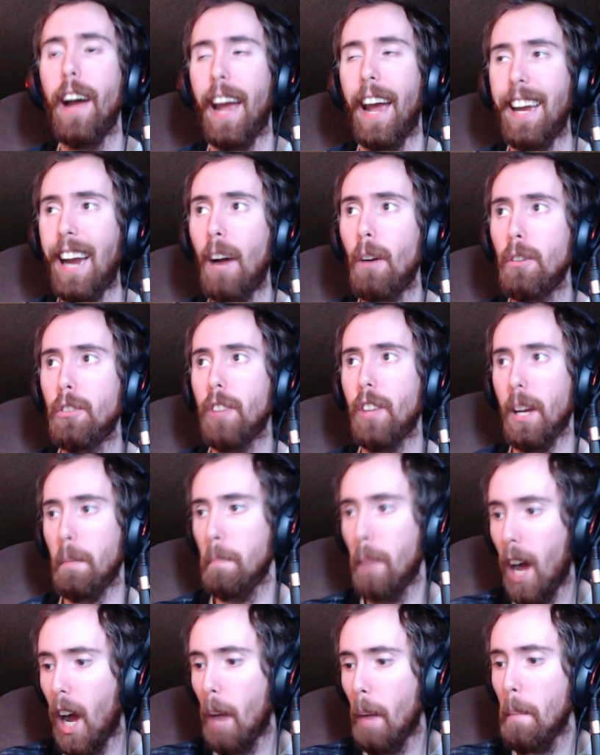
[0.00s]
And I was like,
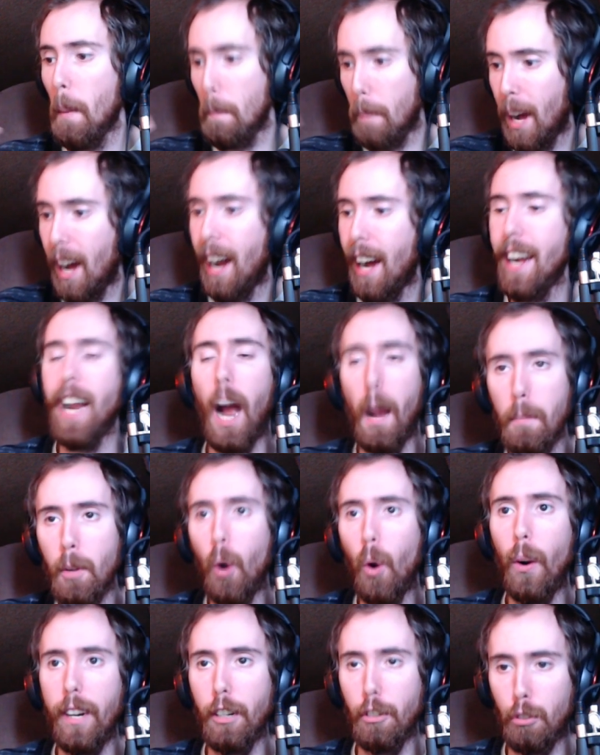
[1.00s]
Mom, bye, I'm
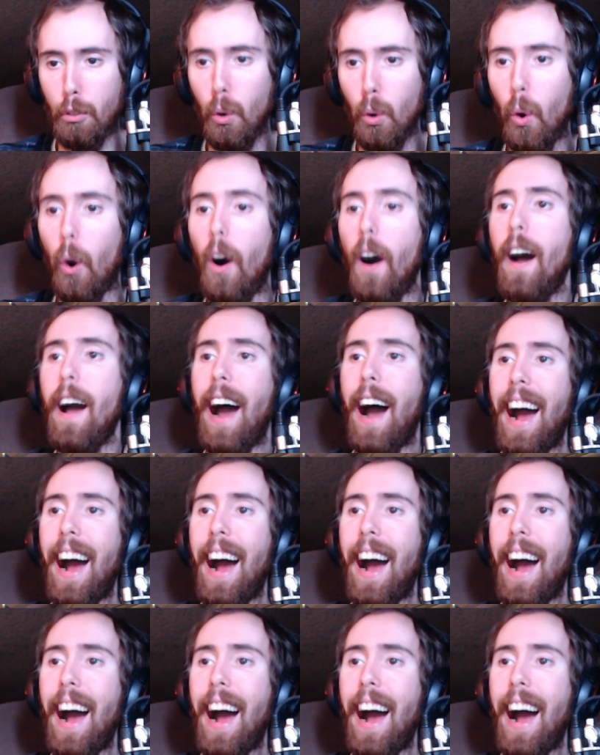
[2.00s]
going to school.